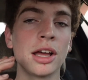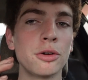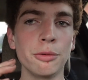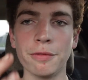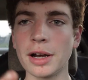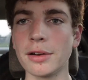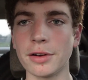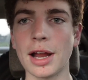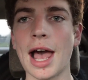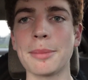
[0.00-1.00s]
We're very,
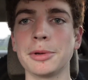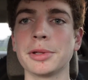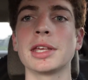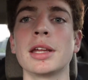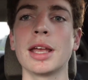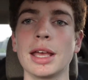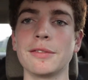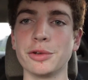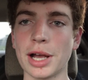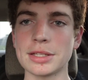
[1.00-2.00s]
very happy with it.
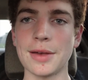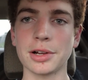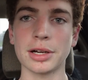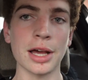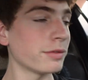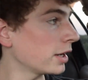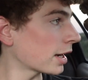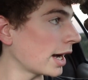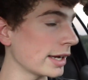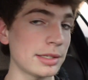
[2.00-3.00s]
If you guys have a Crown Vic,
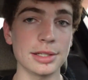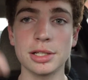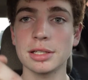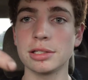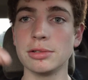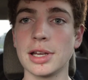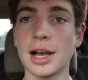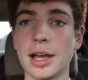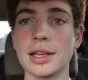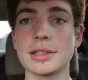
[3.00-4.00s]
I suggest you
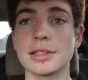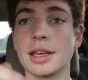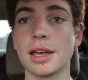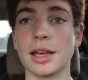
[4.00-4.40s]
guys